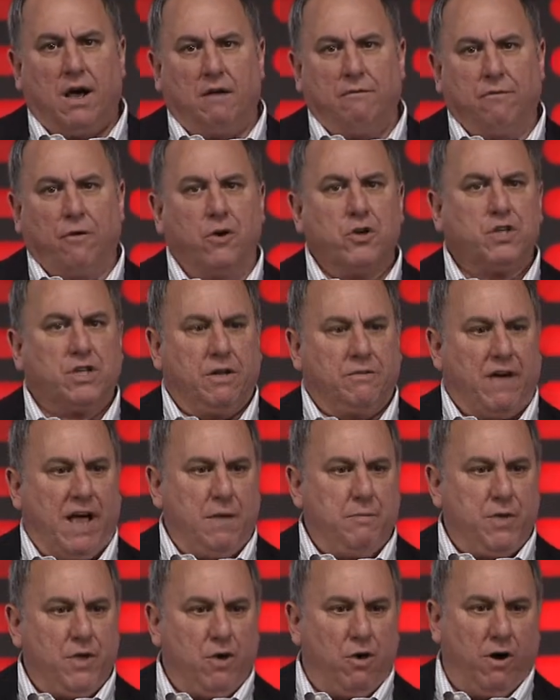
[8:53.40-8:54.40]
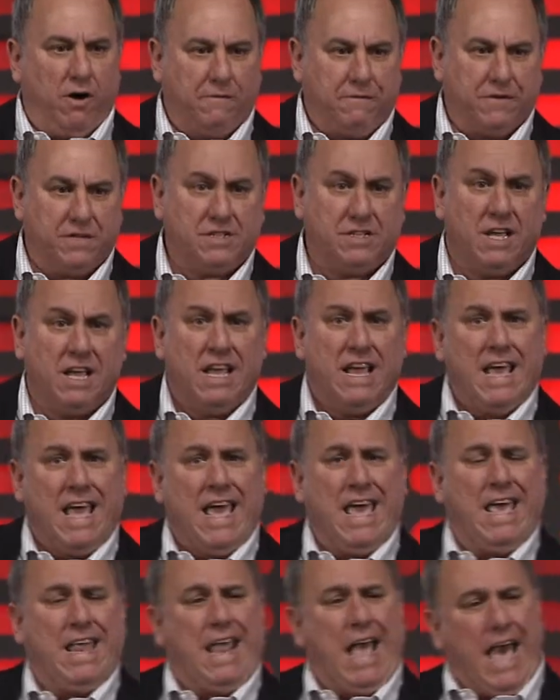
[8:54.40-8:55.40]
version of IP Office
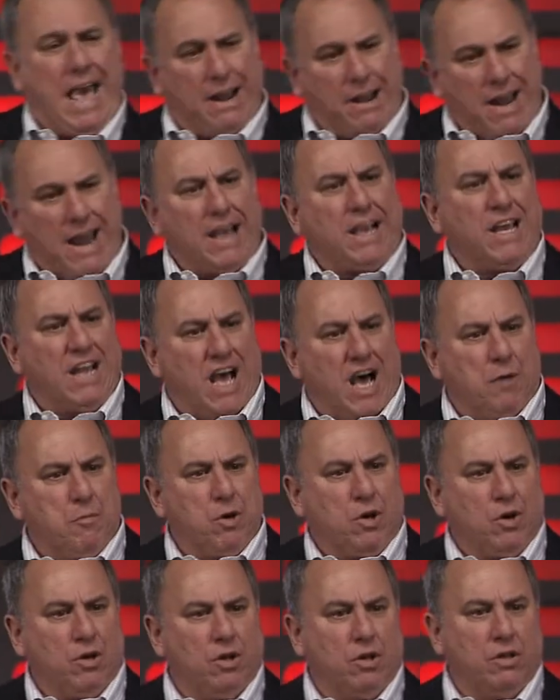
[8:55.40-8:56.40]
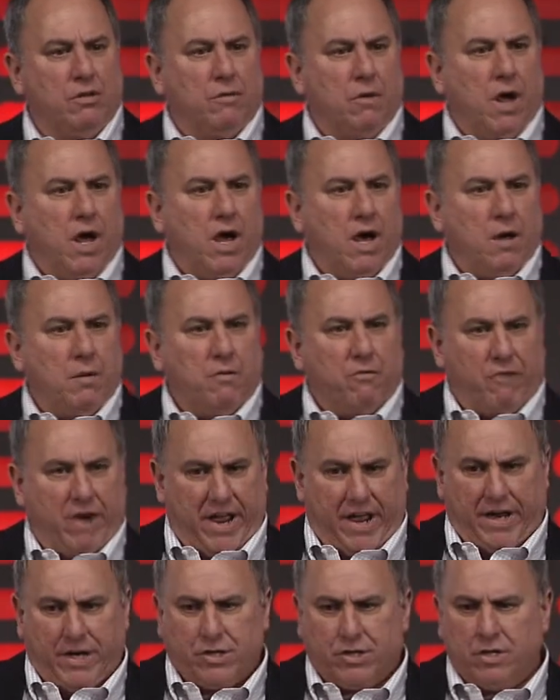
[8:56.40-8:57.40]
at an economical
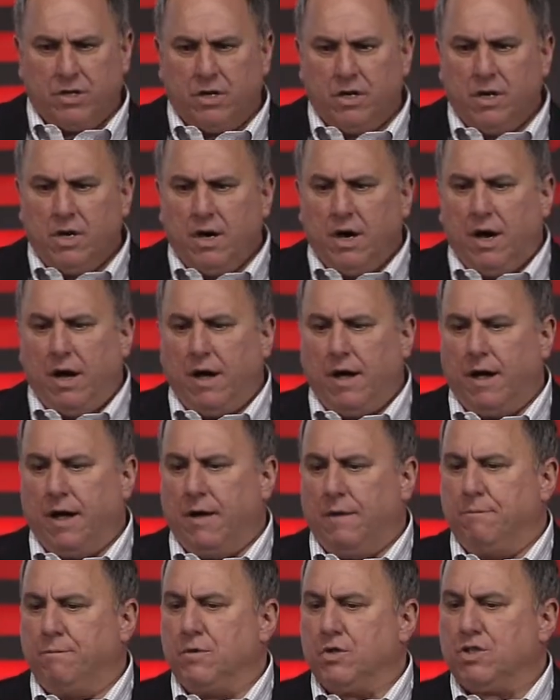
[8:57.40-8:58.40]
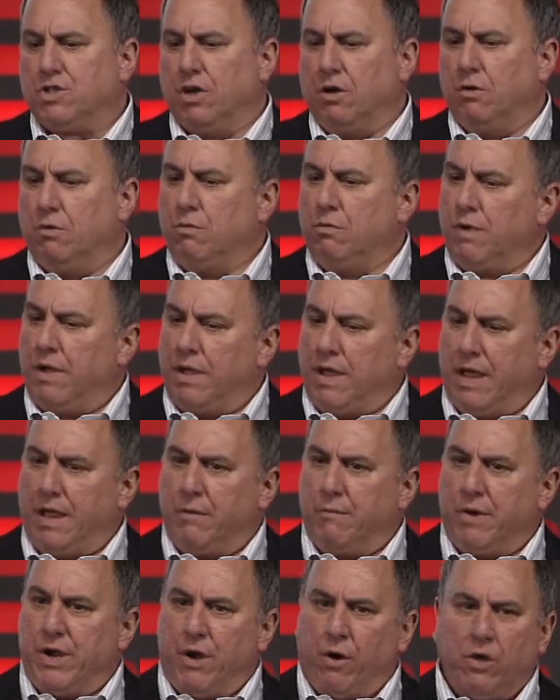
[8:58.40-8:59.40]
range. So
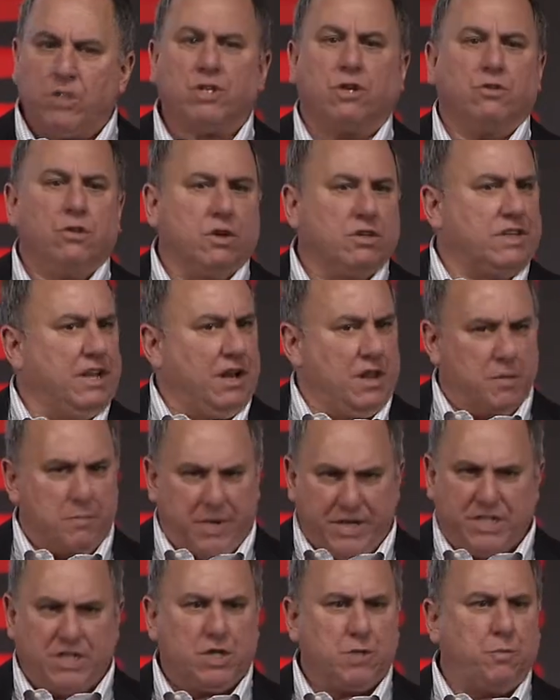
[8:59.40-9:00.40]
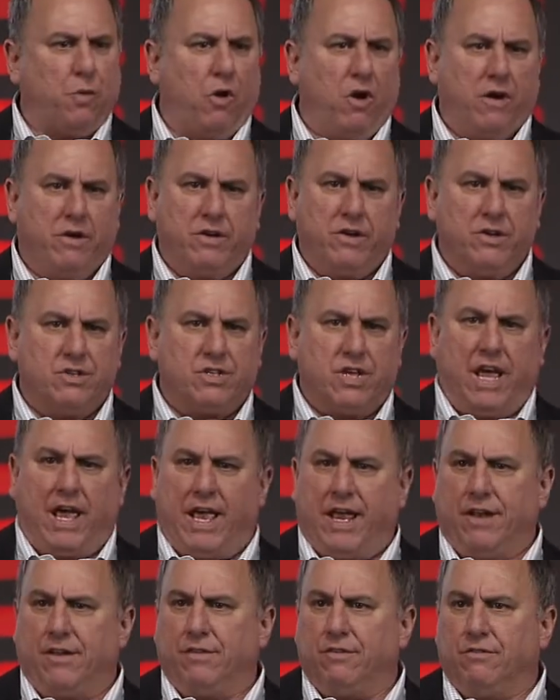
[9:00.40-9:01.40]
we also looked at other business partners
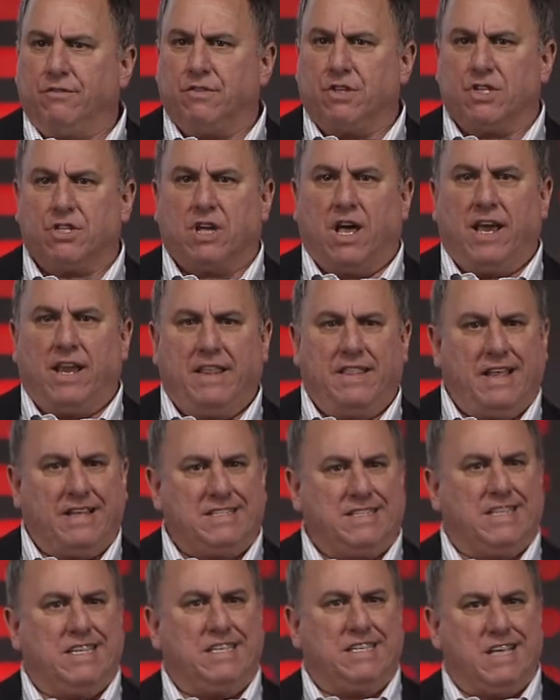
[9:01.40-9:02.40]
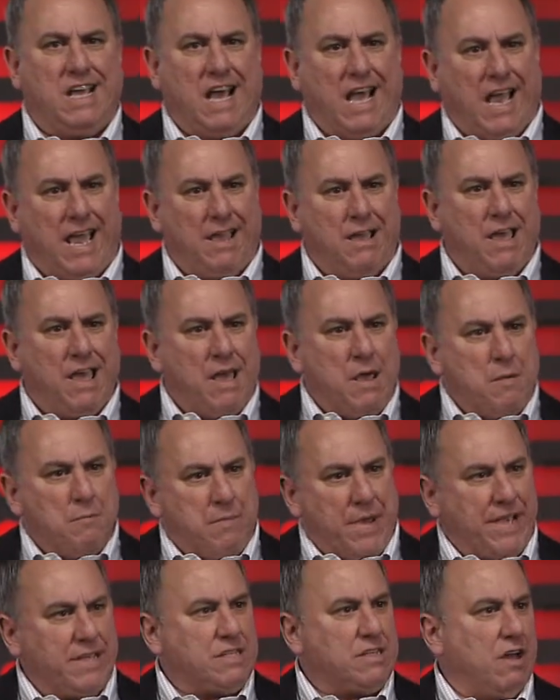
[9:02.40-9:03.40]
and decided that CTI,
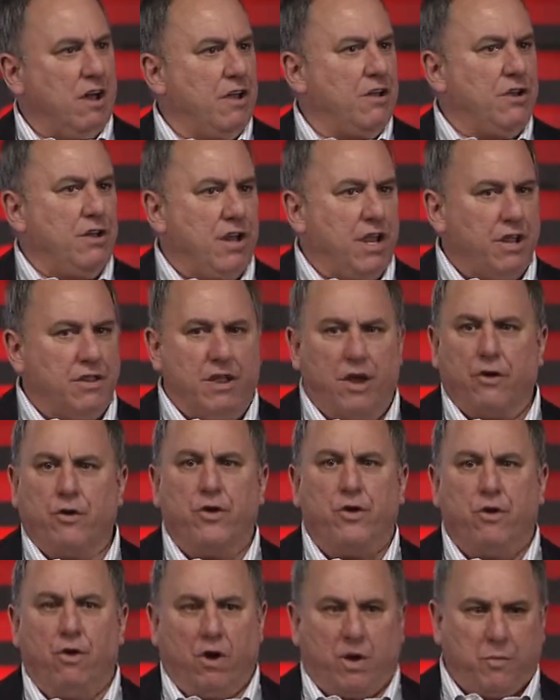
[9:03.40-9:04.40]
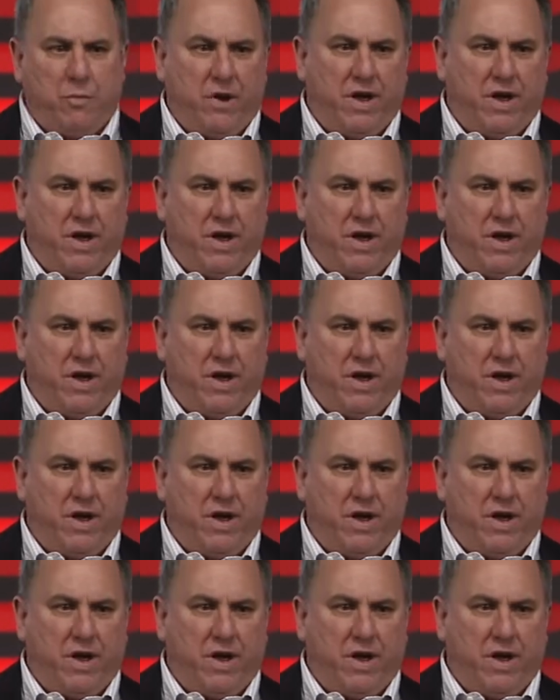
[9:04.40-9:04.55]
based on in their New York